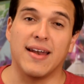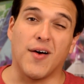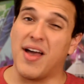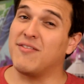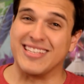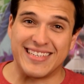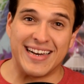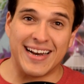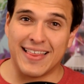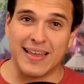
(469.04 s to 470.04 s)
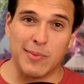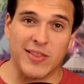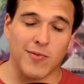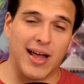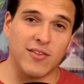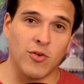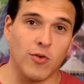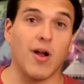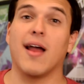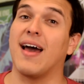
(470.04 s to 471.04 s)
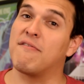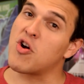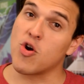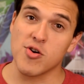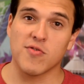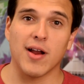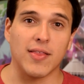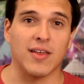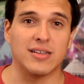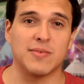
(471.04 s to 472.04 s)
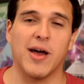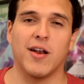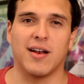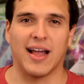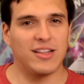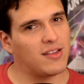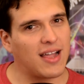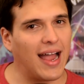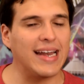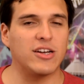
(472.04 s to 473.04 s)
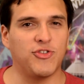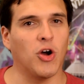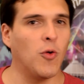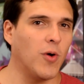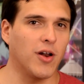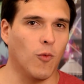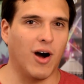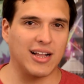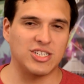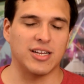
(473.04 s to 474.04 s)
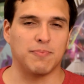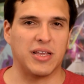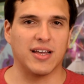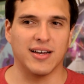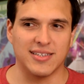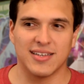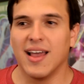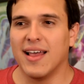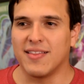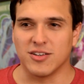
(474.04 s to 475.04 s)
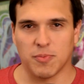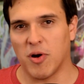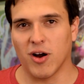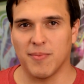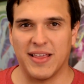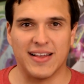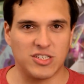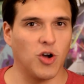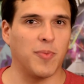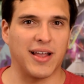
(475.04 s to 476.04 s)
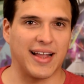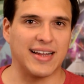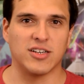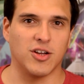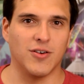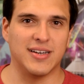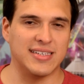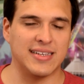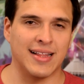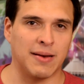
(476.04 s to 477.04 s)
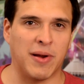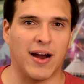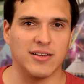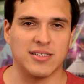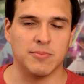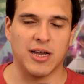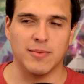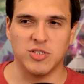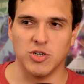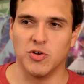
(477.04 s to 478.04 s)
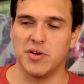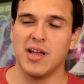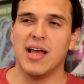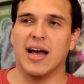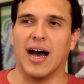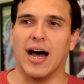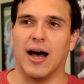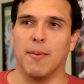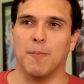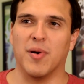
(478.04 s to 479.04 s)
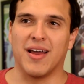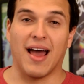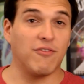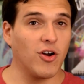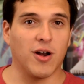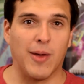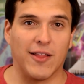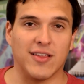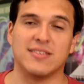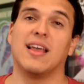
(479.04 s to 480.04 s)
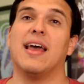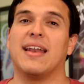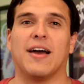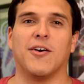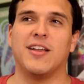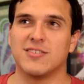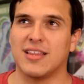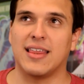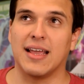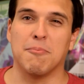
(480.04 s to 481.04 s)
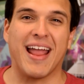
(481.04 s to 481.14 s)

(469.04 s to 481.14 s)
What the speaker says: Now, I haven't seen anything about the Ratatouille ride. I've heard great things about it. I kind of don't want to watch it because there's a part of me that's hoping I get to go to Disneyland Paris sometime soon. But I've heard about this. Now, here's the thing.